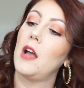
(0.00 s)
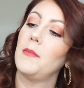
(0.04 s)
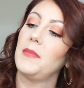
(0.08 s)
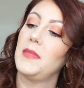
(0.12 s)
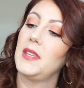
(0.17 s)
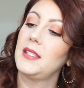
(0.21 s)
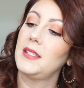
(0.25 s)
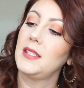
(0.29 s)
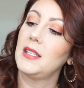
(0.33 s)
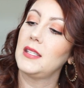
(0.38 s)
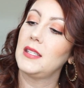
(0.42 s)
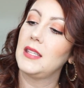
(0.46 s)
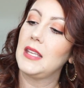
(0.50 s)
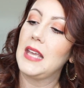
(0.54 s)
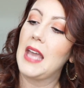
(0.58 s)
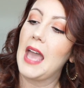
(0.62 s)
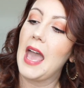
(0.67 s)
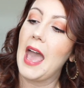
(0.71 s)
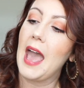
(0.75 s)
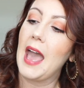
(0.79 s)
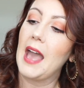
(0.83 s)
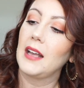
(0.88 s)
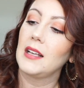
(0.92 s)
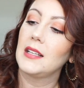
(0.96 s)
This is the
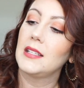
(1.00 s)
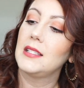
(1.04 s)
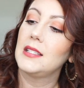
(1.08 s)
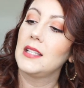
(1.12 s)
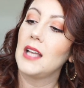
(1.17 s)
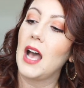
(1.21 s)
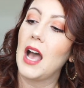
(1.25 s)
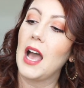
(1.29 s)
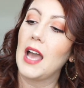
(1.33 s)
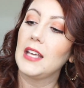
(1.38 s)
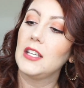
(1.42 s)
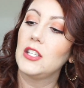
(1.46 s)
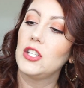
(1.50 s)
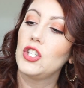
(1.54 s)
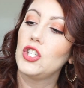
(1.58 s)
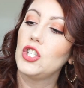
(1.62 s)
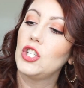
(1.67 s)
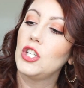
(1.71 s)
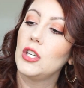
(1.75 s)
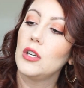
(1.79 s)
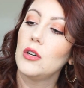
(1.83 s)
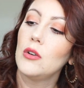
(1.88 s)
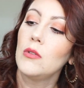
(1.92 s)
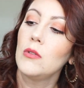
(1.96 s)
Axe Ice
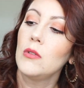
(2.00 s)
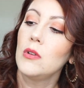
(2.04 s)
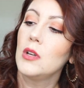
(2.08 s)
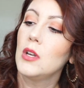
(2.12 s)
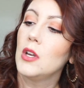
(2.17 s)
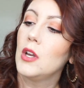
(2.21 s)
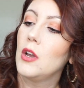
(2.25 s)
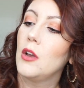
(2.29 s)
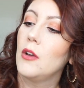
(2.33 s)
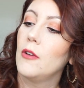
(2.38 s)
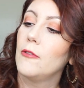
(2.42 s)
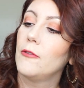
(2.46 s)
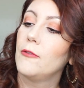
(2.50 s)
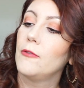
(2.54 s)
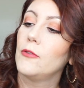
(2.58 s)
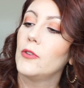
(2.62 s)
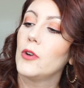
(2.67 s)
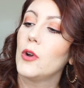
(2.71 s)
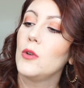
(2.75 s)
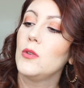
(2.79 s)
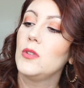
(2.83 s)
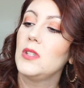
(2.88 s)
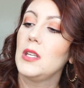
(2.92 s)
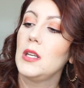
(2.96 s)
Chill
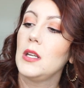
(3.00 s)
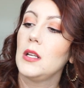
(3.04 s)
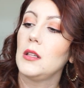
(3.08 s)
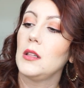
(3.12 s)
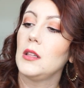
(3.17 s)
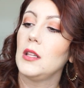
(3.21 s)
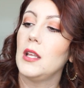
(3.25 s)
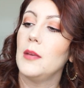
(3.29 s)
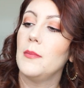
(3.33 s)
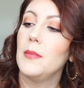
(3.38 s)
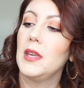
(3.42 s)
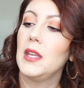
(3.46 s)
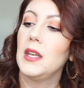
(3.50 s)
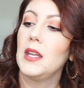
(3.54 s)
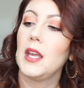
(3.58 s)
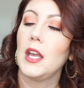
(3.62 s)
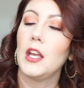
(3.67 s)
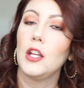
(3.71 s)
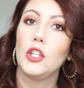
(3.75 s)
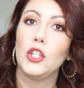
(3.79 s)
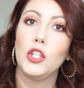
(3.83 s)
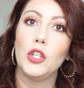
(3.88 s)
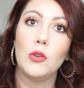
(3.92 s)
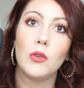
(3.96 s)
Frozen Lemon
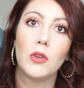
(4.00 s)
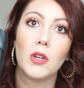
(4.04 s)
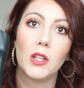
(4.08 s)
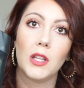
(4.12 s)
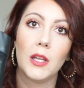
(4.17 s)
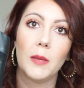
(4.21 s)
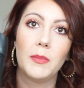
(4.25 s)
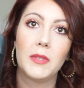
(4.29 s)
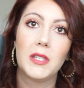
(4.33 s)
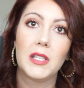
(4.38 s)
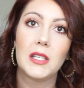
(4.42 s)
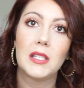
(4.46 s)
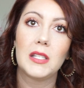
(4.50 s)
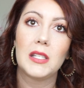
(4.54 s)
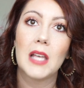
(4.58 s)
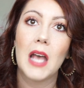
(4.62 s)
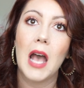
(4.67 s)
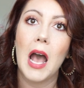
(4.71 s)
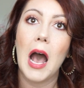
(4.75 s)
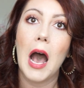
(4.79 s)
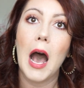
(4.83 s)
and Eucalyptus.